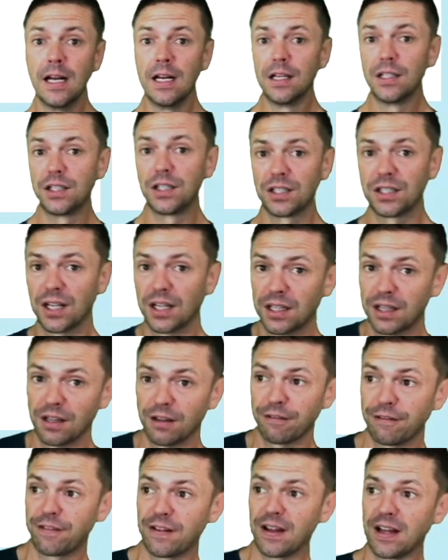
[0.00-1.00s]
Just like the
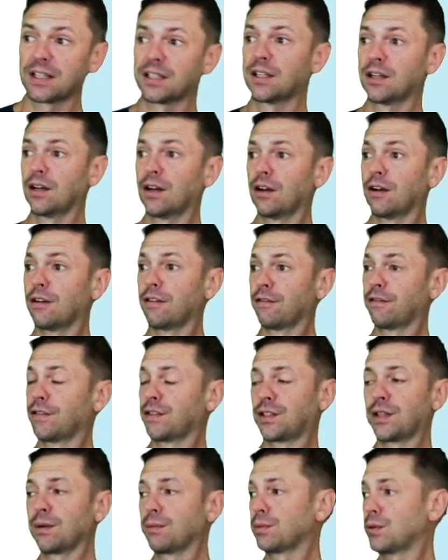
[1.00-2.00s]
effects of
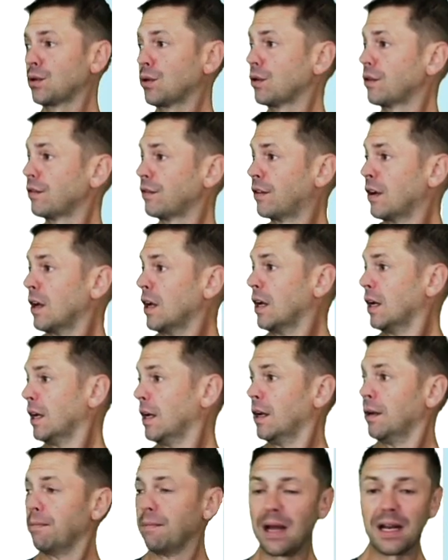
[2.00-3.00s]
some sort of
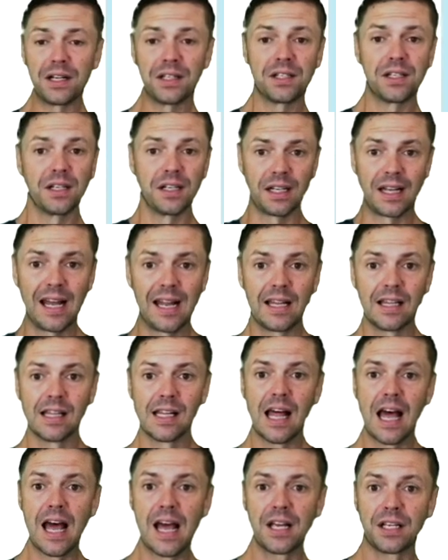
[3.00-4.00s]
medicine can
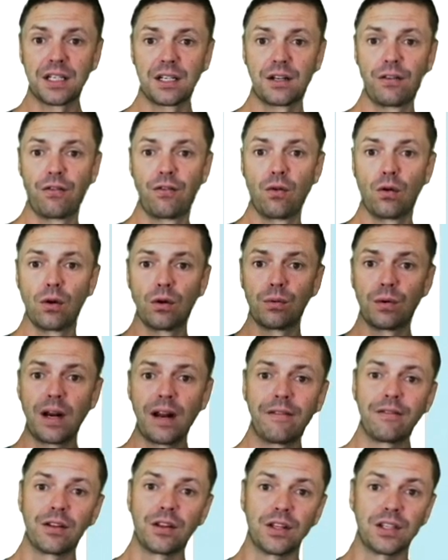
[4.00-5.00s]
last for
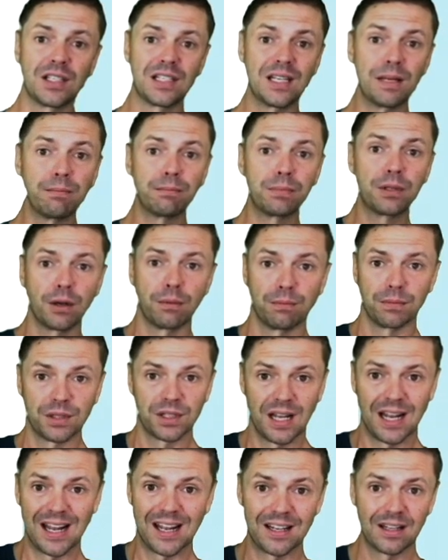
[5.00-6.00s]
whatever, the symptoms
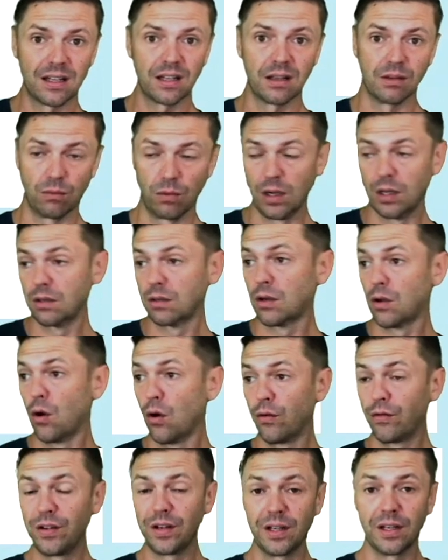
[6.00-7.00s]
and the, well,
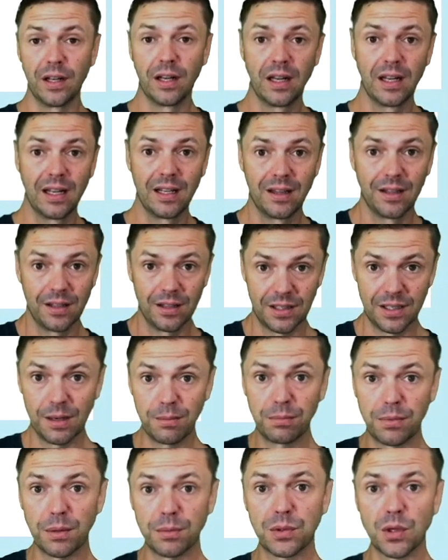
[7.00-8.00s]
COVID, the
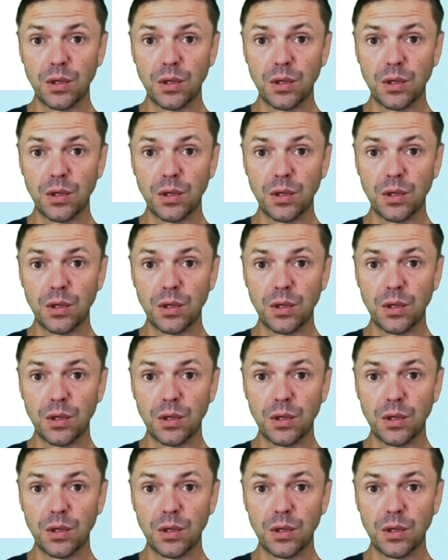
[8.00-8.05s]
symptoms